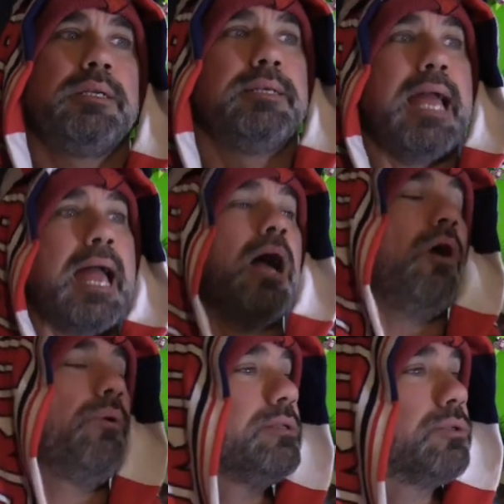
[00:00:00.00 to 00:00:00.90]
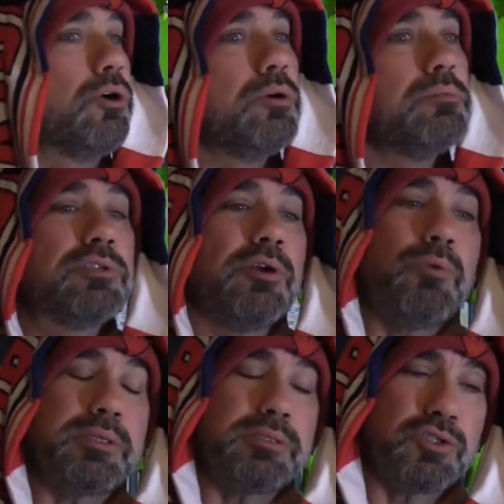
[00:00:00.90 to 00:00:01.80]
Now, in terms of
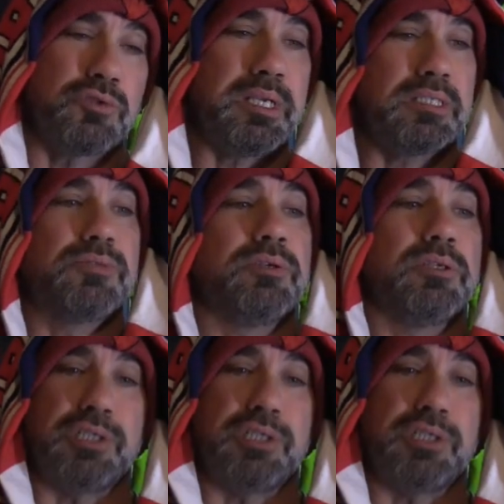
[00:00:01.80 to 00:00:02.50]
what this means for the